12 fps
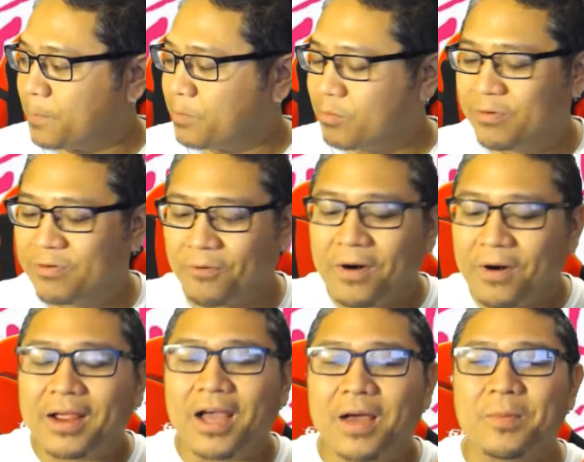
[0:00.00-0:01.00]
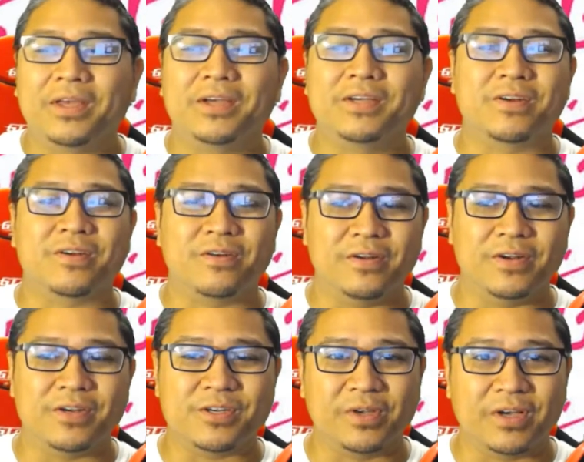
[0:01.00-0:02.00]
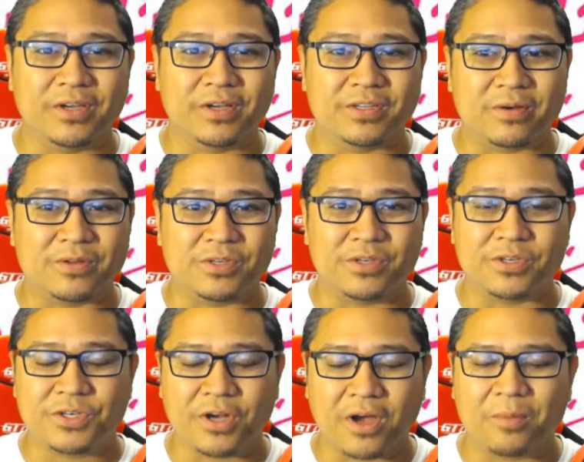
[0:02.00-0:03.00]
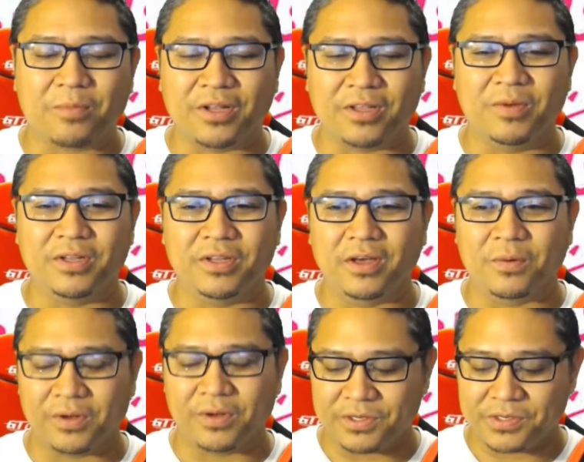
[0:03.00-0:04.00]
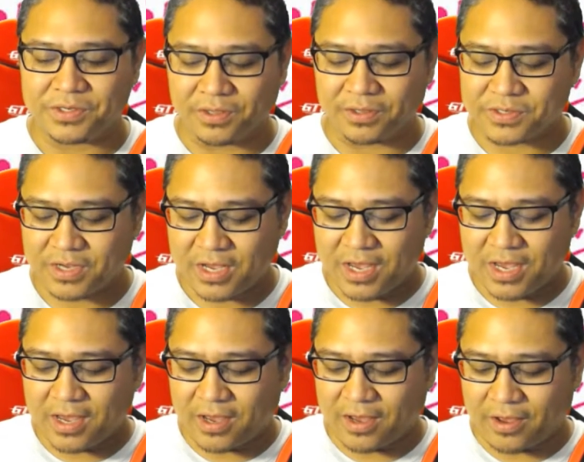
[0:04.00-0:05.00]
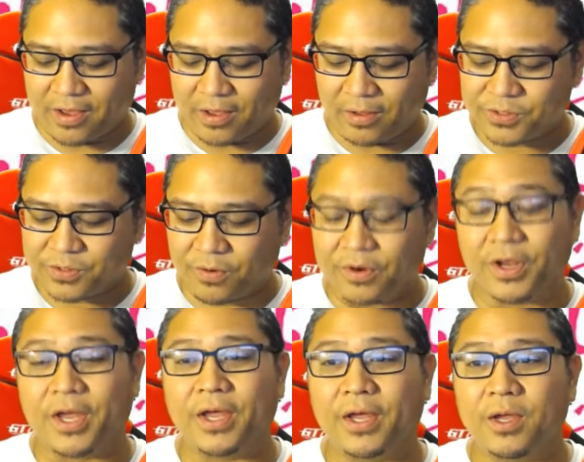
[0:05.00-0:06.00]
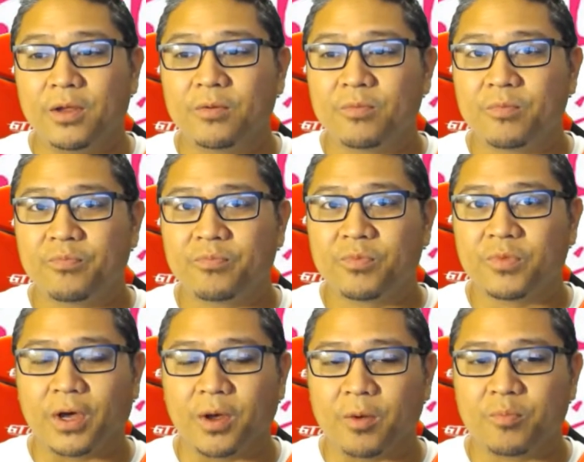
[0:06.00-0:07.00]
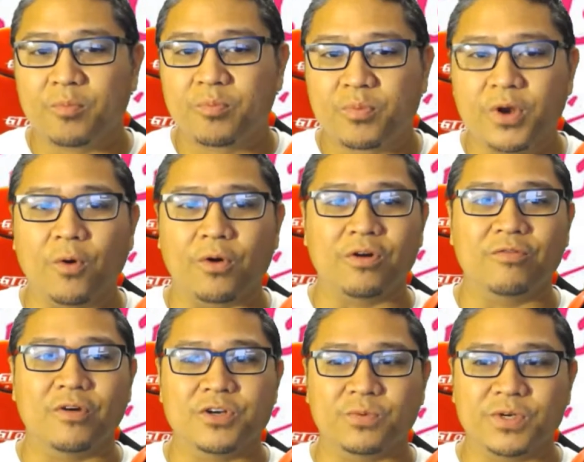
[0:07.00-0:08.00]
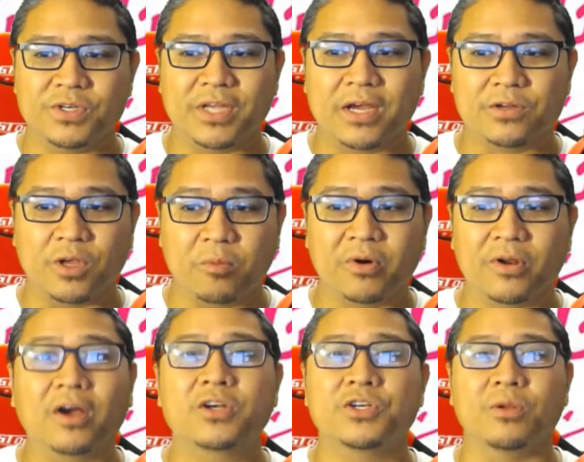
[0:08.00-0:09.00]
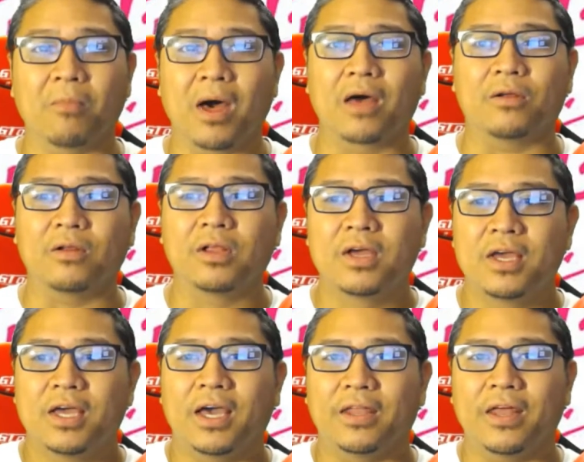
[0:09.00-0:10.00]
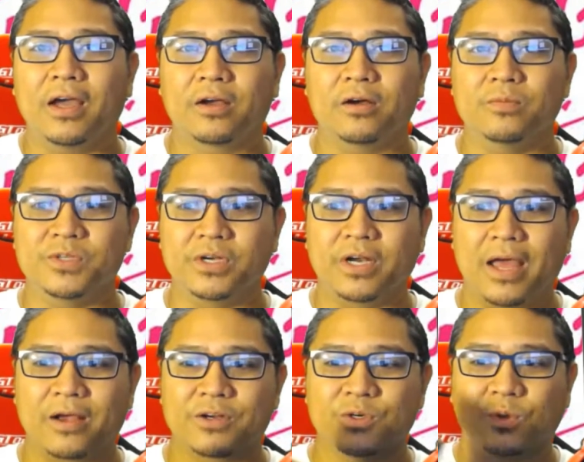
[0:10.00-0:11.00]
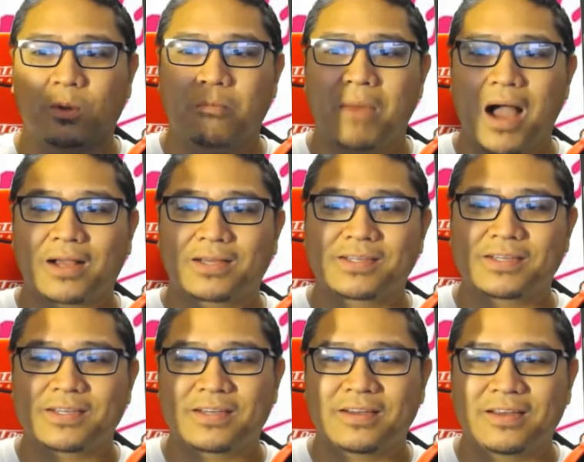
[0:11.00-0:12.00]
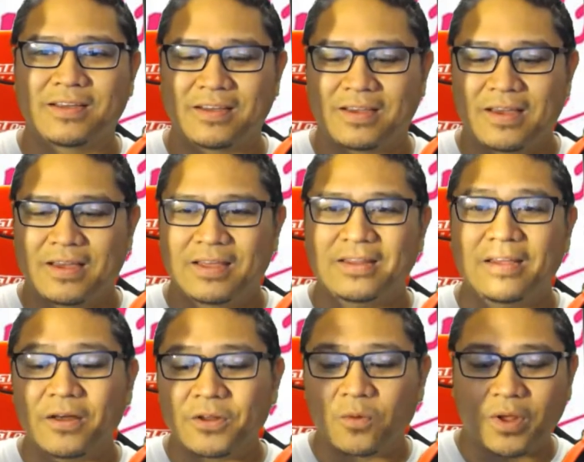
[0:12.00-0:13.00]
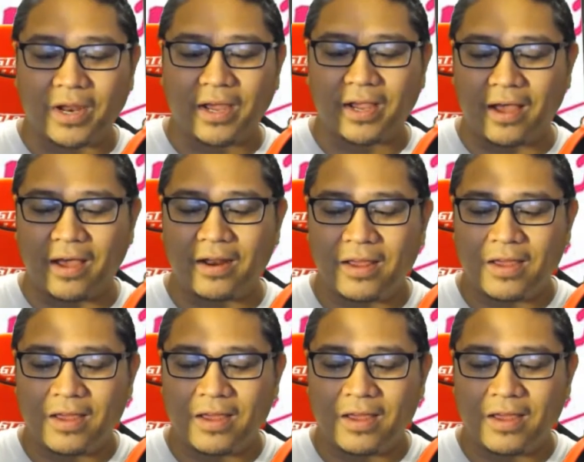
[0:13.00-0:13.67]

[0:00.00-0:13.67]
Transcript: before I got my Kickstarter edition, because I was just chomping at the bit to get one of these things, I also ordered a pre-order version, which is actually a production model, and that comes in an actual box. The other one that I got